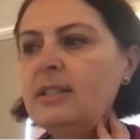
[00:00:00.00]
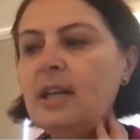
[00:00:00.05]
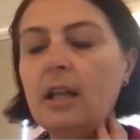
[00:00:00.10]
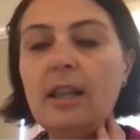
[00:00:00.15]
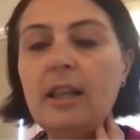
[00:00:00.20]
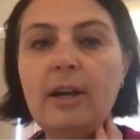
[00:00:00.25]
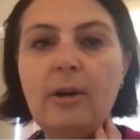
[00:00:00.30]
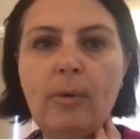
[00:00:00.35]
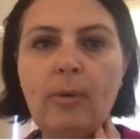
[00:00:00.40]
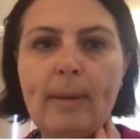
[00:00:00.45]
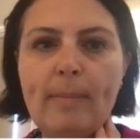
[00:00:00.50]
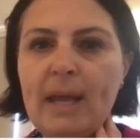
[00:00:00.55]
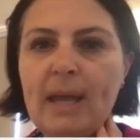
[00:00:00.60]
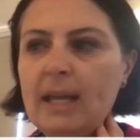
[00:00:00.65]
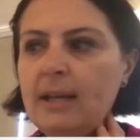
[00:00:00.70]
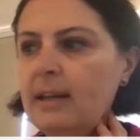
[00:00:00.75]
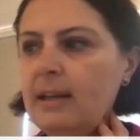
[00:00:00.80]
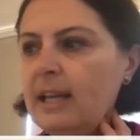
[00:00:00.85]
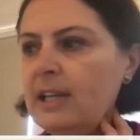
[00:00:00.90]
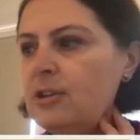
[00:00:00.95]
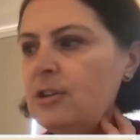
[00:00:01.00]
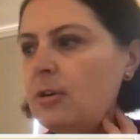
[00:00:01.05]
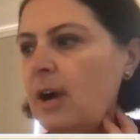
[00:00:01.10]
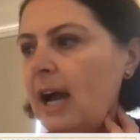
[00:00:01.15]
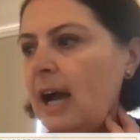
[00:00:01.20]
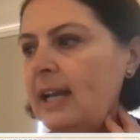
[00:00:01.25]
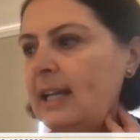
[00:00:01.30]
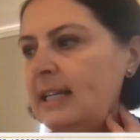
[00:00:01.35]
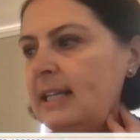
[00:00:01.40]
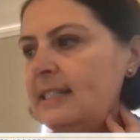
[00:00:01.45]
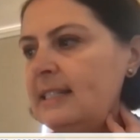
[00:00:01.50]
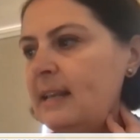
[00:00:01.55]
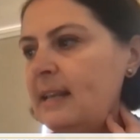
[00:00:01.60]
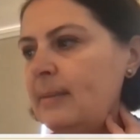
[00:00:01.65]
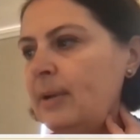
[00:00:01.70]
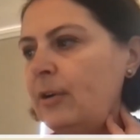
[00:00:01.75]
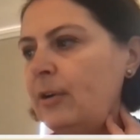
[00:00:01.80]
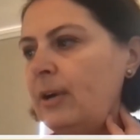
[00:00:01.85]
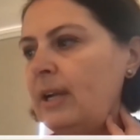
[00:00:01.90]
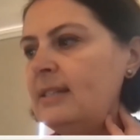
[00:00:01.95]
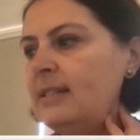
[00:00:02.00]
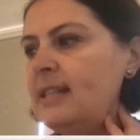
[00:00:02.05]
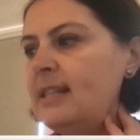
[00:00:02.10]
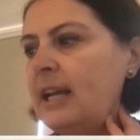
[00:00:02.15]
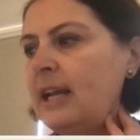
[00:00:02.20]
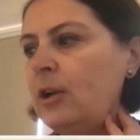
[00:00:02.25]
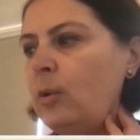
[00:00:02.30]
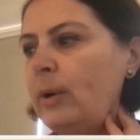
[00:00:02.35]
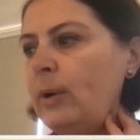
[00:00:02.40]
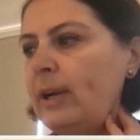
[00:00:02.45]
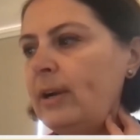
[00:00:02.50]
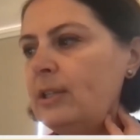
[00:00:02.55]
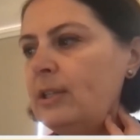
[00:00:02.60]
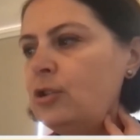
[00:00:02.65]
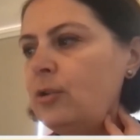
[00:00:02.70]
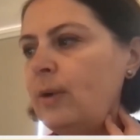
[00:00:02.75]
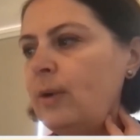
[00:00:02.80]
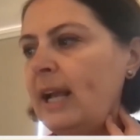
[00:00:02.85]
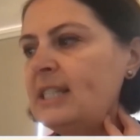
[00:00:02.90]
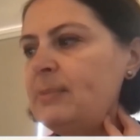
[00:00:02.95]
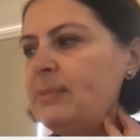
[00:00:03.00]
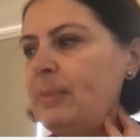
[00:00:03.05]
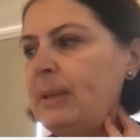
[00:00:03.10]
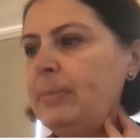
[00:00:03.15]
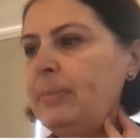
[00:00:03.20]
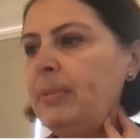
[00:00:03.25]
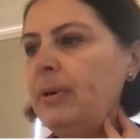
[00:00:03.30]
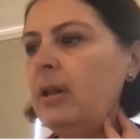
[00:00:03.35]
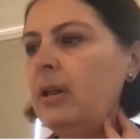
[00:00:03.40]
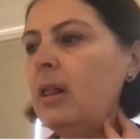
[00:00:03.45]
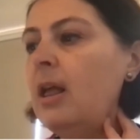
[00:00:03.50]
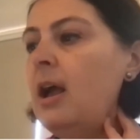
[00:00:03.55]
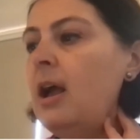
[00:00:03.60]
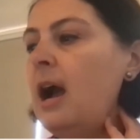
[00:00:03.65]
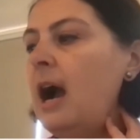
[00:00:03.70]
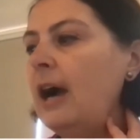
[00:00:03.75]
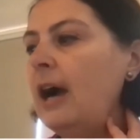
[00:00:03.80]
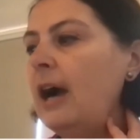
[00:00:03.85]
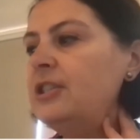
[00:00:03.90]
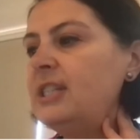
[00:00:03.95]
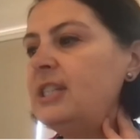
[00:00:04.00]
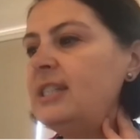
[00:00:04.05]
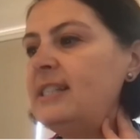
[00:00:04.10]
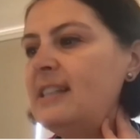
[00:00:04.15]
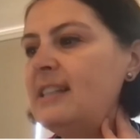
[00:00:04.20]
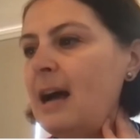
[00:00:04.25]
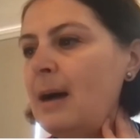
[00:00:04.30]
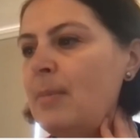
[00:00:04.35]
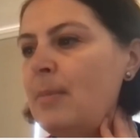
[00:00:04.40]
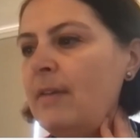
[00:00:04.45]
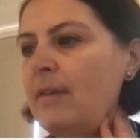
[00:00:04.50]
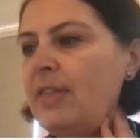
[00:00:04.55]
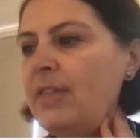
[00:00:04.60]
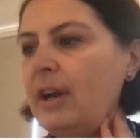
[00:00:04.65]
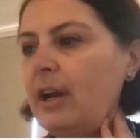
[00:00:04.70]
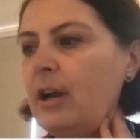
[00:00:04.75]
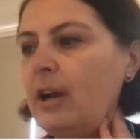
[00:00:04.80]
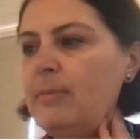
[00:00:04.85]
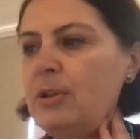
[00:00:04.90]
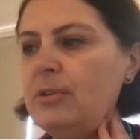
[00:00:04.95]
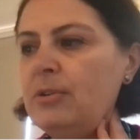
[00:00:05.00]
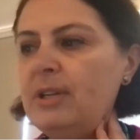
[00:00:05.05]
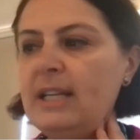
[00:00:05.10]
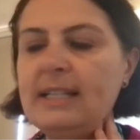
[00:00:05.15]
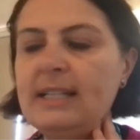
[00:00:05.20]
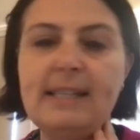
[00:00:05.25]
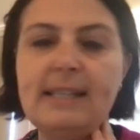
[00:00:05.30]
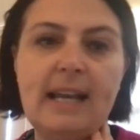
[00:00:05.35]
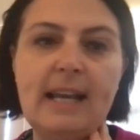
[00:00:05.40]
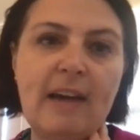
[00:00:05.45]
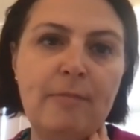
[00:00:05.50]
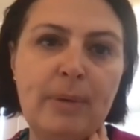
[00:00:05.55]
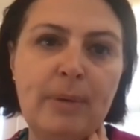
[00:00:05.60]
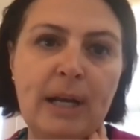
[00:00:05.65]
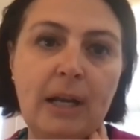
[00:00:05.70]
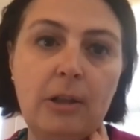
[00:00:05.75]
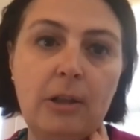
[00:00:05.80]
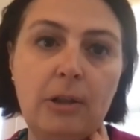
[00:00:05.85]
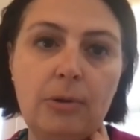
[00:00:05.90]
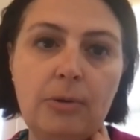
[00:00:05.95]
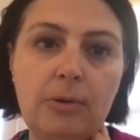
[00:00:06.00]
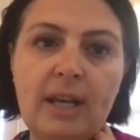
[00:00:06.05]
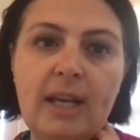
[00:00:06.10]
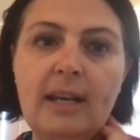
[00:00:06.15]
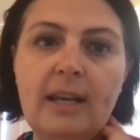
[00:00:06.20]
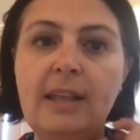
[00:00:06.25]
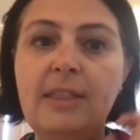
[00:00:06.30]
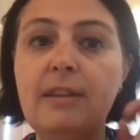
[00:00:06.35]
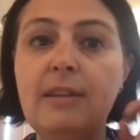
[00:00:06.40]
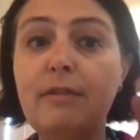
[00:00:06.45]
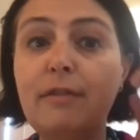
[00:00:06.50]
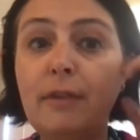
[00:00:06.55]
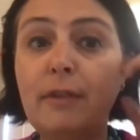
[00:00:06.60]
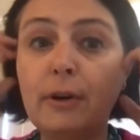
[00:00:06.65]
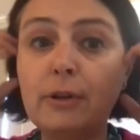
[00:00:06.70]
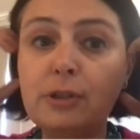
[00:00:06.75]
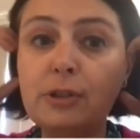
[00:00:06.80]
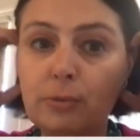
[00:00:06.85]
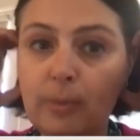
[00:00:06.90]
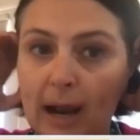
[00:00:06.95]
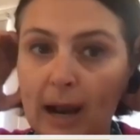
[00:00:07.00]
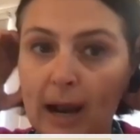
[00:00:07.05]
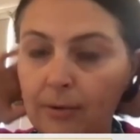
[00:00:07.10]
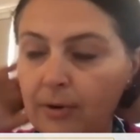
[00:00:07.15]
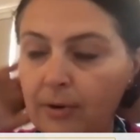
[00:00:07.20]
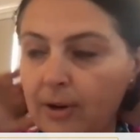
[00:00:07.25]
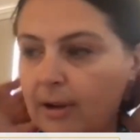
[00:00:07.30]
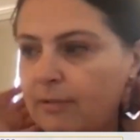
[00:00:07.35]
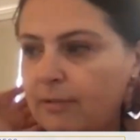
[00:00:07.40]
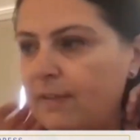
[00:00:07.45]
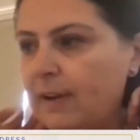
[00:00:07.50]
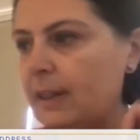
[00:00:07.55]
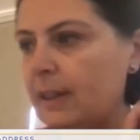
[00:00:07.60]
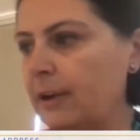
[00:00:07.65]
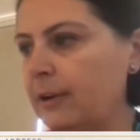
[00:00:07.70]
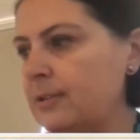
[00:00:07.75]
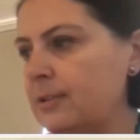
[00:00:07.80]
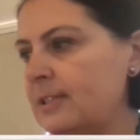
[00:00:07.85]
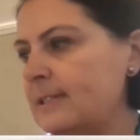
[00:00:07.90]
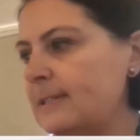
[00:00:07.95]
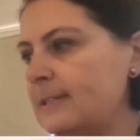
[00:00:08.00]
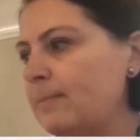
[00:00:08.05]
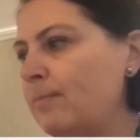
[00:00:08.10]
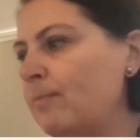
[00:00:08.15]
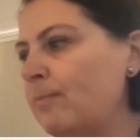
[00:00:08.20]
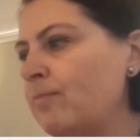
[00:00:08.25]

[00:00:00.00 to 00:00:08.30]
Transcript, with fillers: Dalit women, Indo Guyanese immigrants, and queer and trans people are just some of the communities that have been included in the first round of fellows.